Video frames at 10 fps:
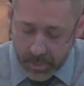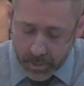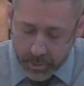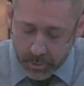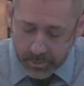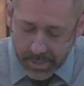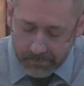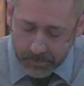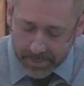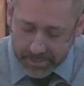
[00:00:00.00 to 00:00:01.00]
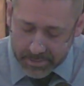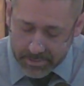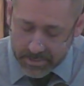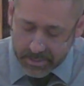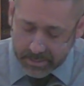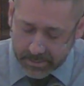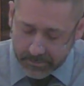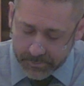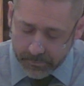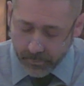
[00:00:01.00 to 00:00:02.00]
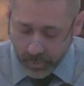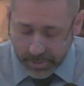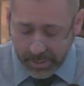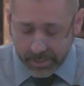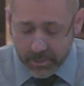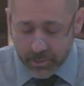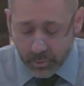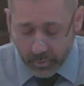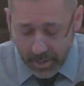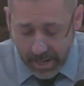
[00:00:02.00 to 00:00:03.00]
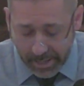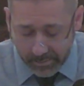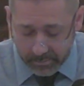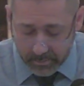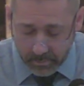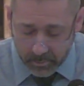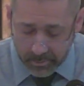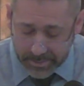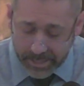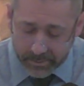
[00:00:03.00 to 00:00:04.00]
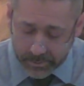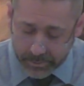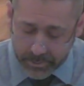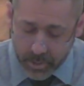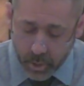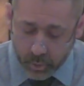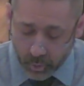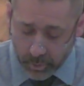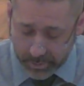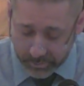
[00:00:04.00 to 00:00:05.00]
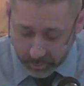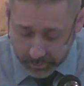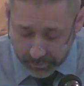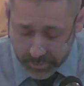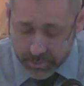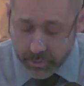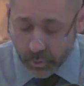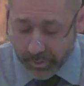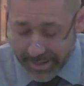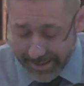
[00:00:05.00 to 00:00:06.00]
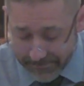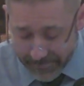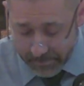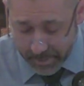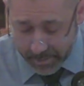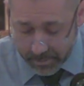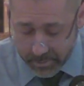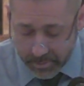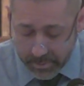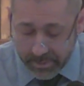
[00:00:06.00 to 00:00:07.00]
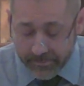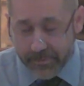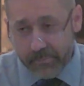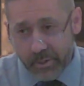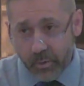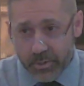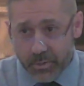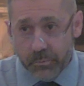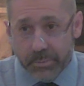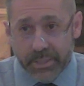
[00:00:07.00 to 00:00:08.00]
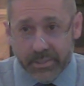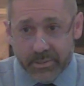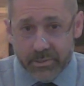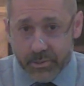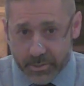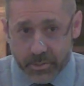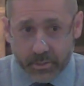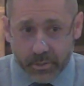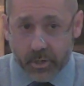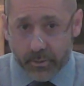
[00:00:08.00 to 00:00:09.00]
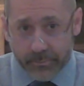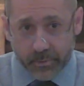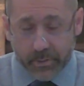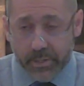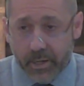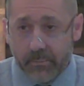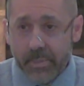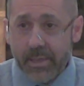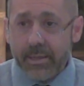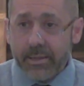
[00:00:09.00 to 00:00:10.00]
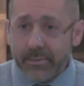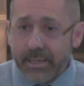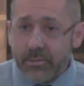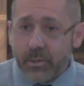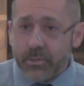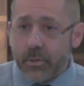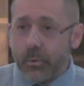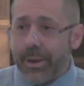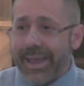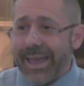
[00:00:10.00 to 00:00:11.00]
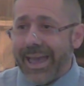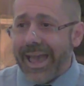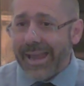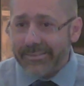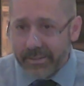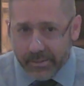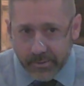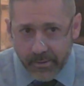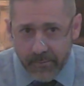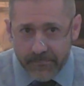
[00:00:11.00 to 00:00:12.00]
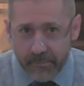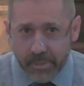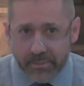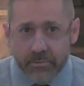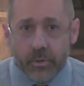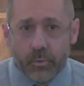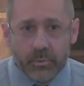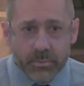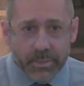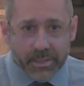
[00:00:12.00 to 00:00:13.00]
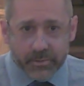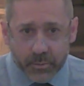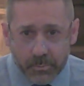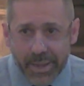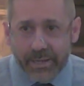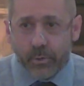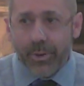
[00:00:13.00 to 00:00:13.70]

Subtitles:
Do not be deceived, fornicators, nor idolaters, nor adulterers, nor effeminate. Effeminate also means, just so you know, if you look it up, that's also acting feminine. So speaking to men who